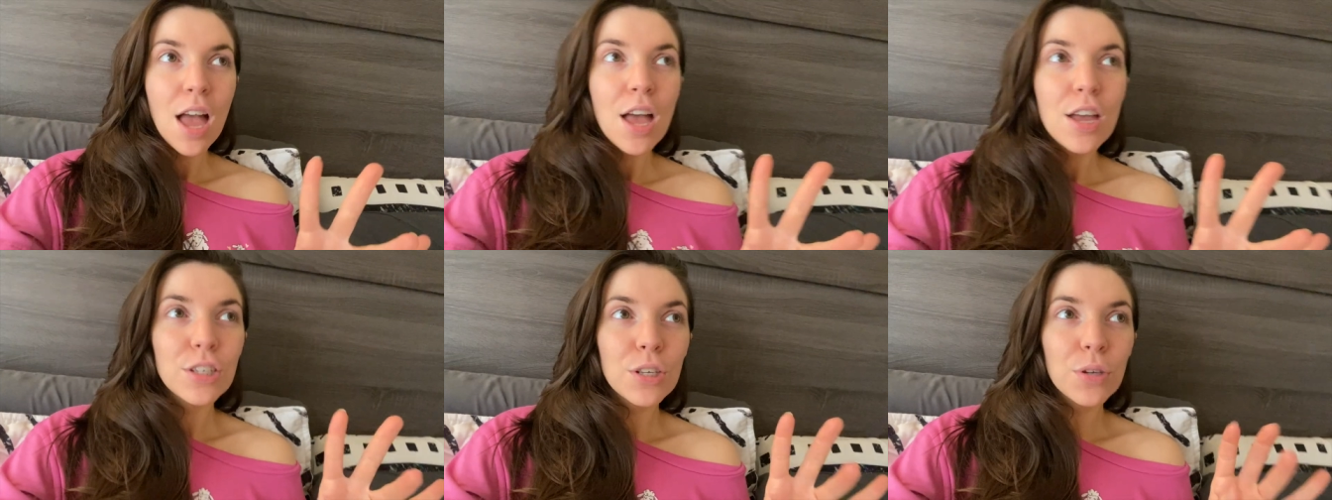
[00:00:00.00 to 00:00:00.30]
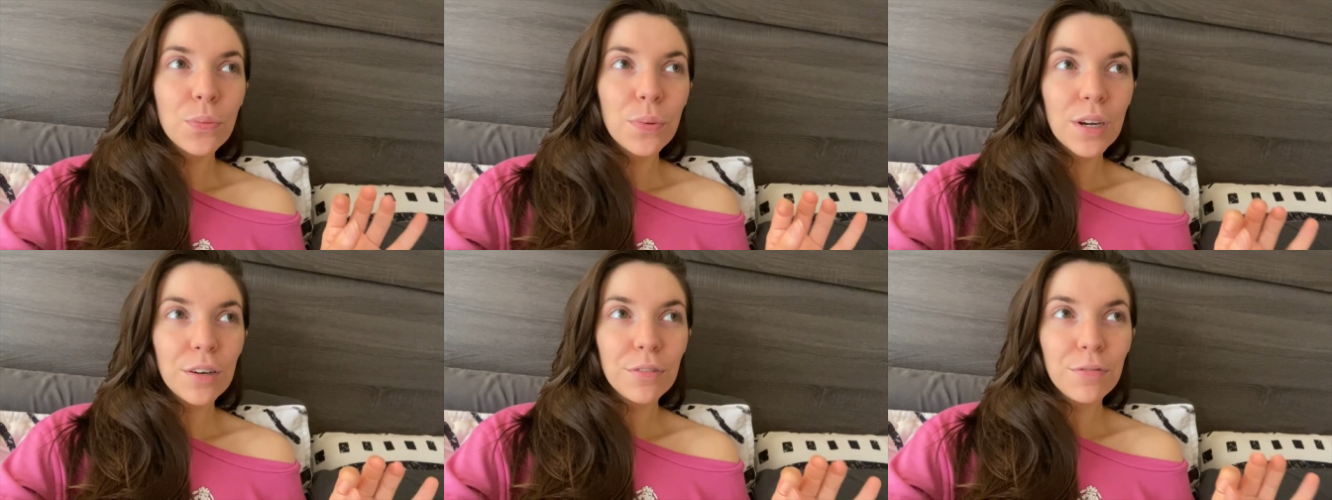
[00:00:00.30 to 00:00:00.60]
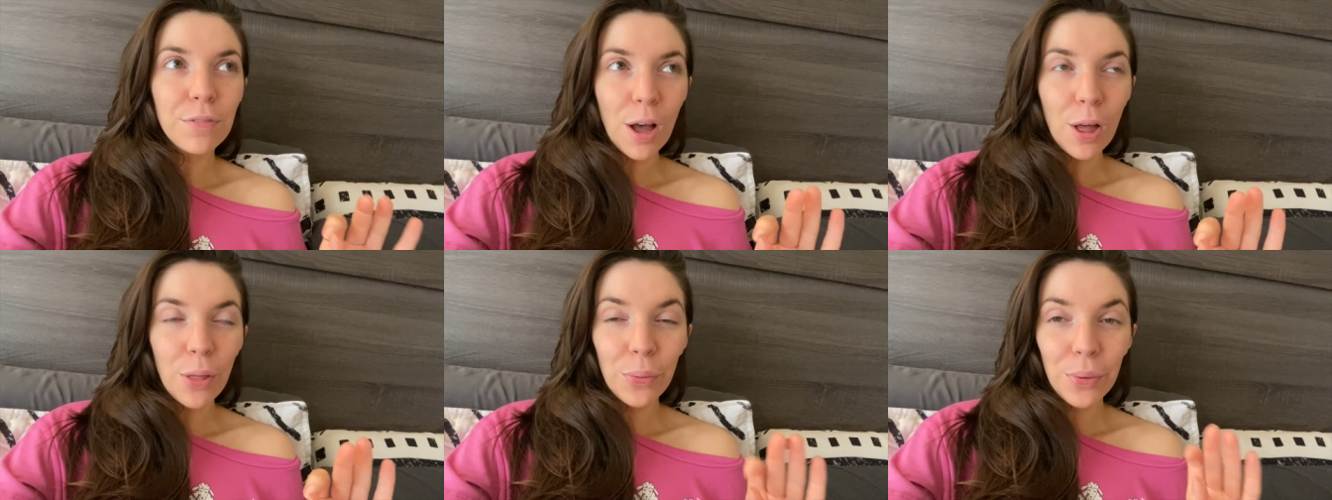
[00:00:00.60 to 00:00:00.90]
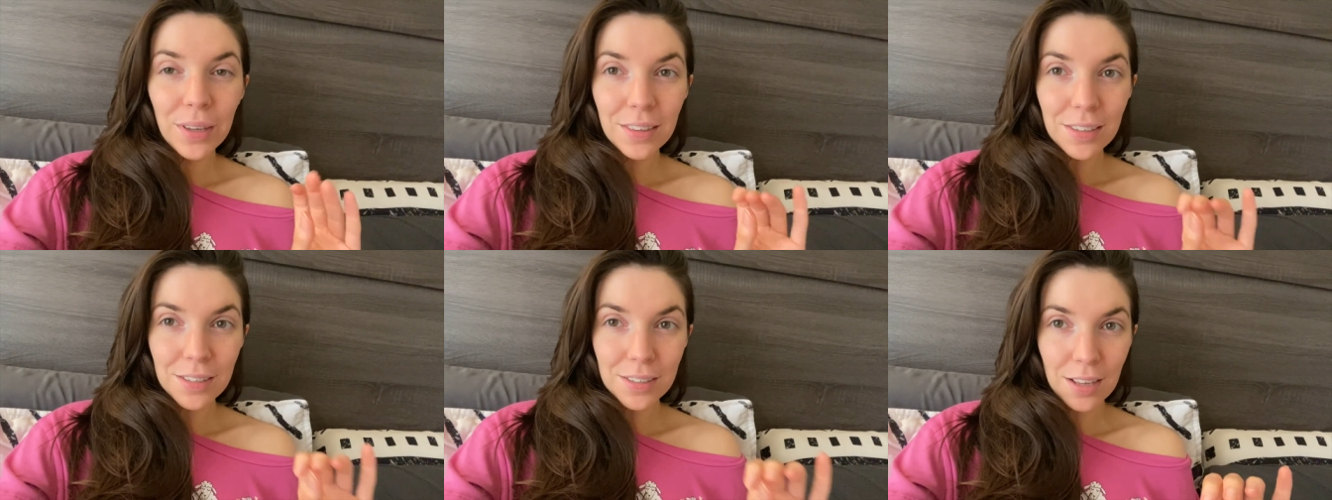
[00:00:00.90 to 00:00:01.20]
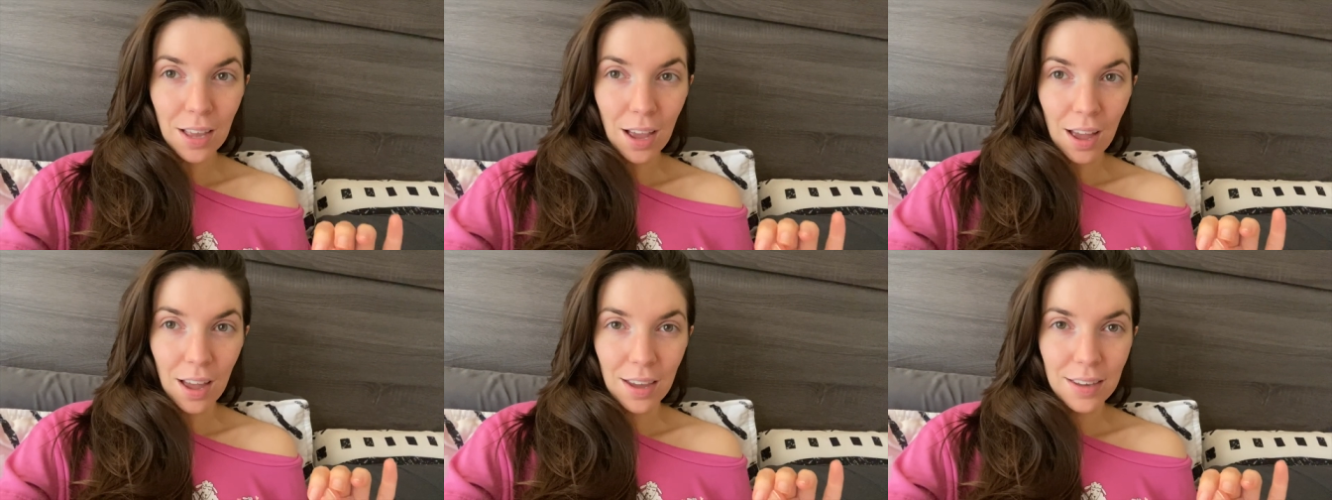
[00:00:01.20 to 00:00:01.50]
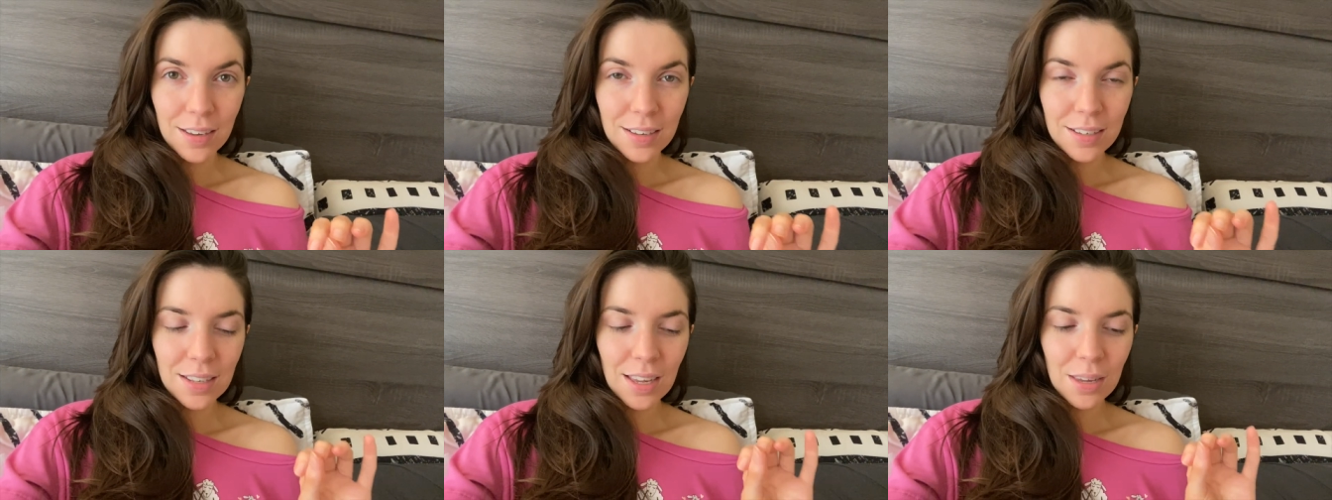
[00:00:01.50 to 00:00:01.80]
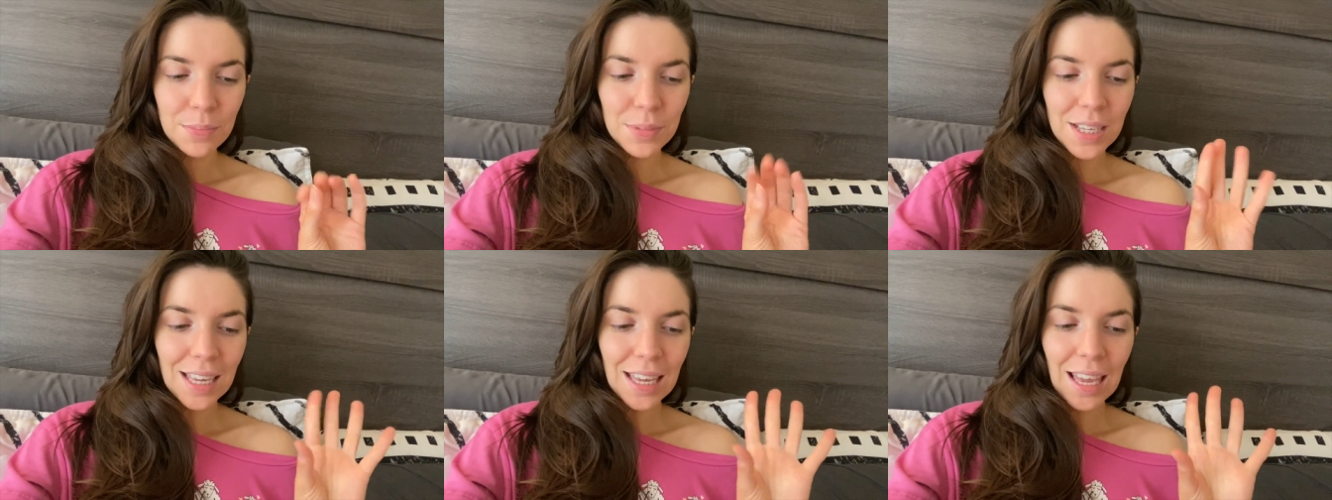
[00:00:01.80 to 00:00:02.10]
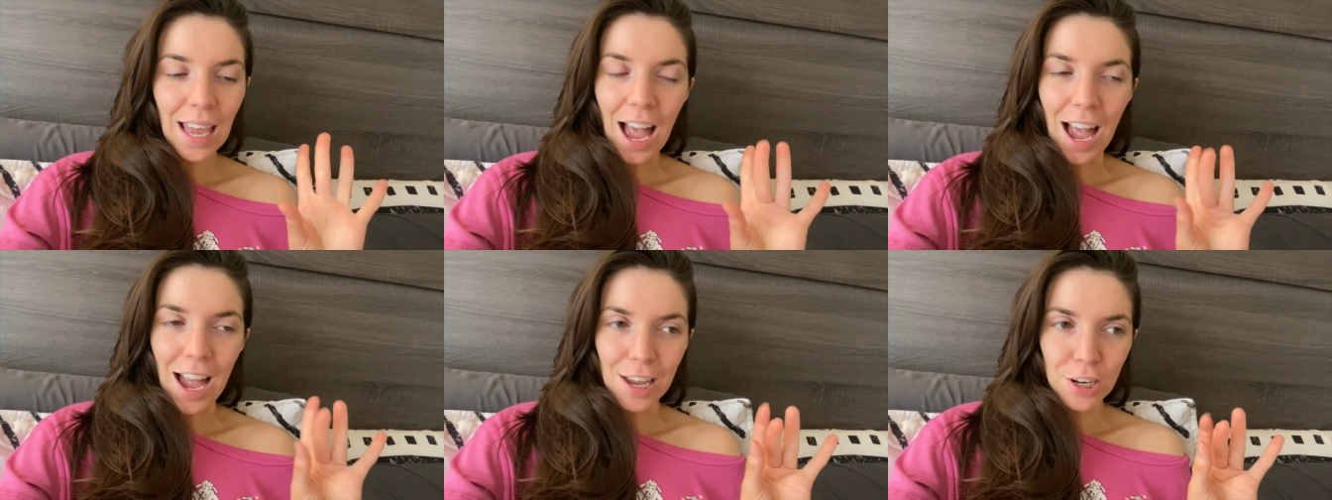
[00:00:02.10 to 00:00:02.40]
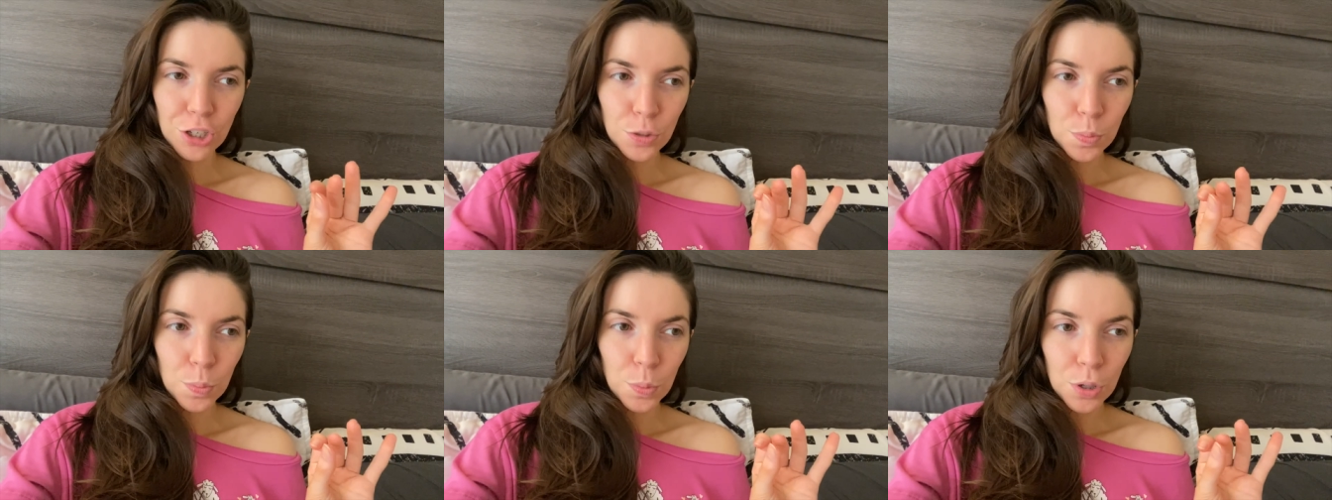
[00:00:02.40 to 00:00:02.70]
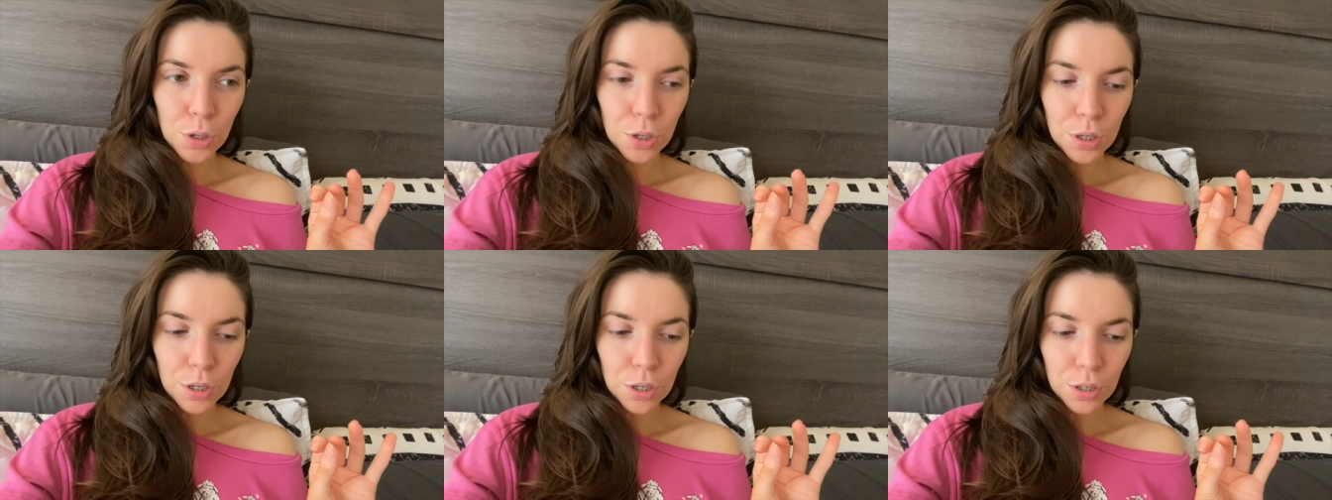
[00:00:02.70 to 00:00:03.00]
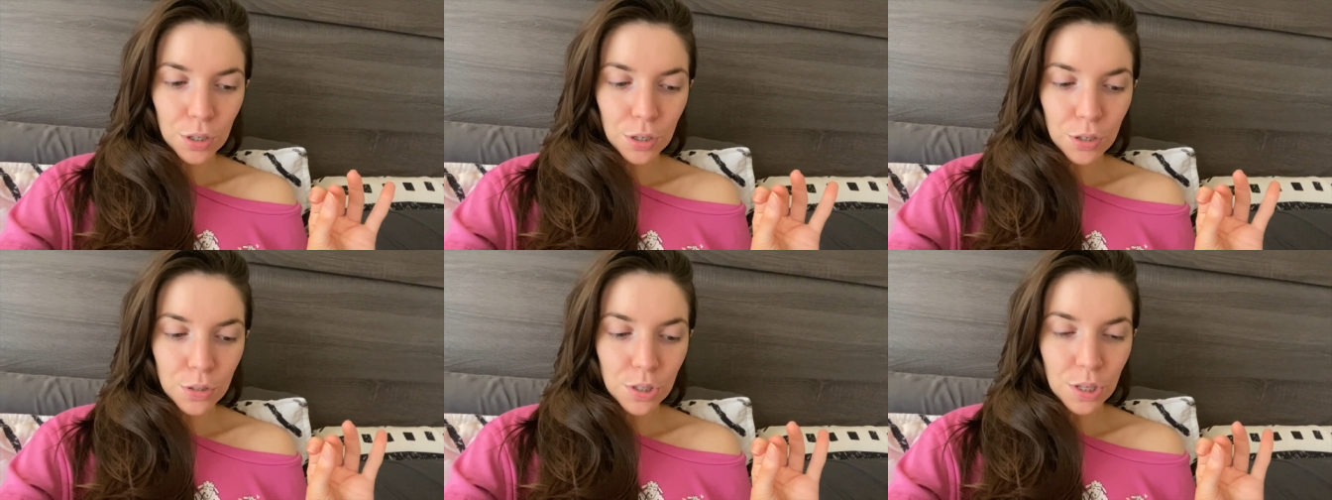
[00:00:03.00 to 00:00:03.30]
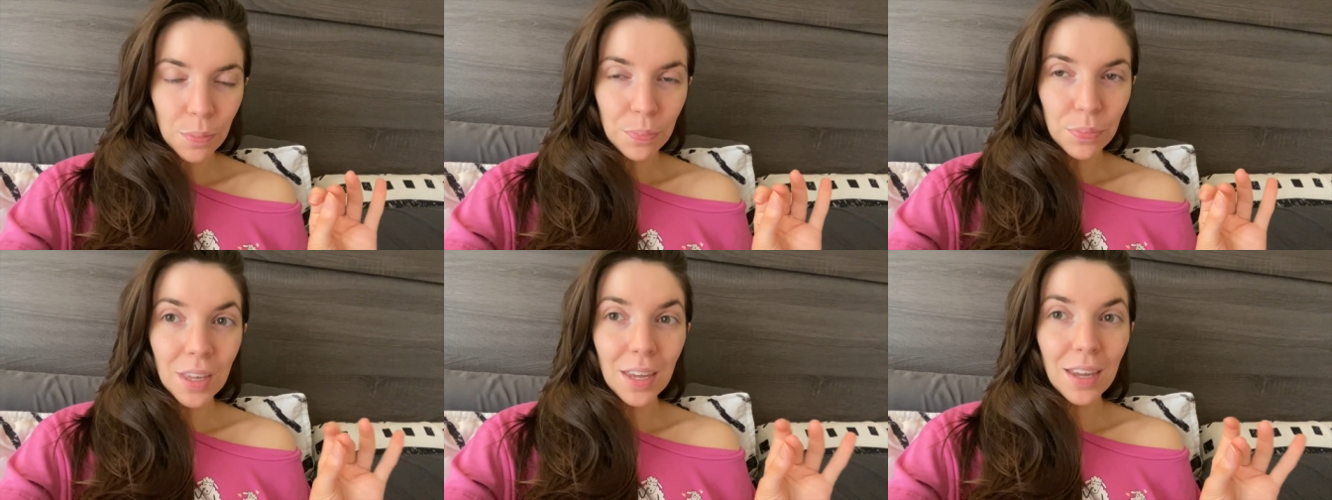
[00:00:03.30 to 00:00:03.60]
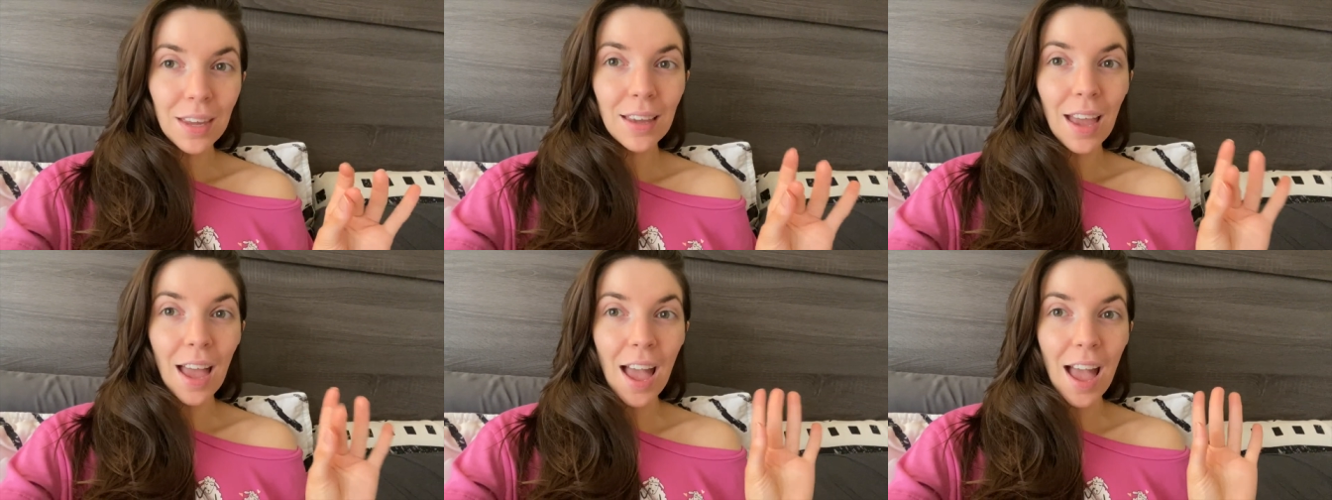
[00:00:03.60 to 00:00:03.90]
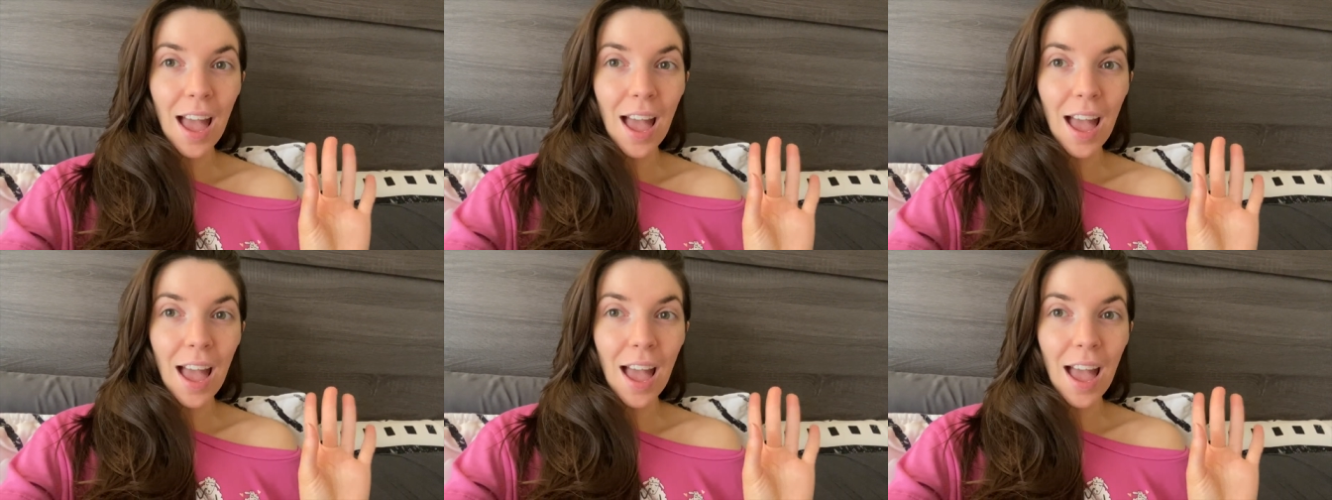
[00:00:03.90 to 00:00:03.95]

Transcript: So we're following this guy. His name's like Ashbrook or something.